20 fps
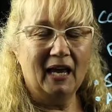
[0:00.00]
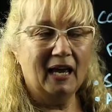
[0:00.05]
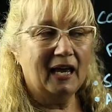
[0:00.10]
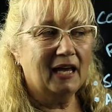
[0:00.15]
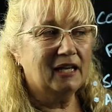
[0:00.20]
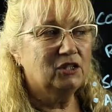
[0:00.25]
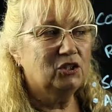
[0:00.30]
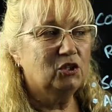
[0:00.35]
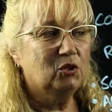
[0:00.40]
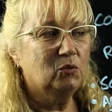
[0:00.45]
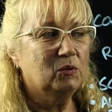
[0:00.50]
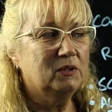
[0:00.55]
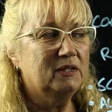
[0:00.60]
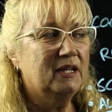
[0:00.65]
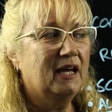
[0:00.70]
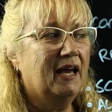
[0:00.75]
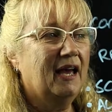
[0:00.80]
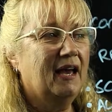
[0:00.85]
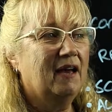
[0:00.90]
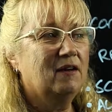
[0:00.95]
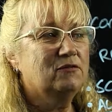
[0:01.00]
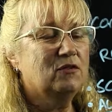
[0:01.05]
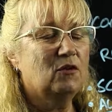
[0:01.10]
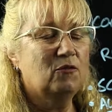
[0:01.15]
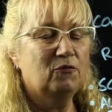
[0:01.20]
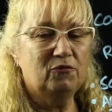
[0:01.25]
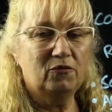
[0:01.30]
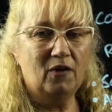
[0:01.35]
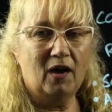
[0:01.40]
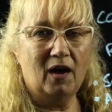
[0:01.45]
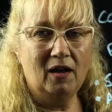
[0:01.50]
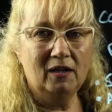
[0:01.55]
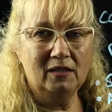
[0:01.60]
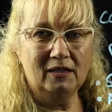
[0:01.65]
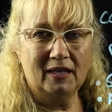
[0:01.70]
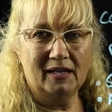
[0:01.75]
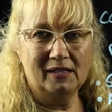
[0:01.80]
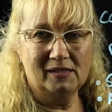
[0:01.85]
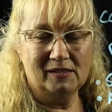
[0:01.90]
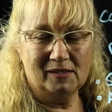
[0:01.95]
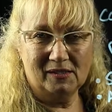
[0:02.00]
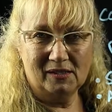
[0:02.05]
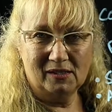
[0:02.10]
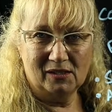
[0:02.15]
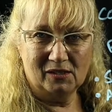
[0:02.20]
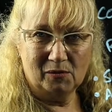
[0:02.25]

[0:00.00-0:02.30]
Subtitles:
and you will have far less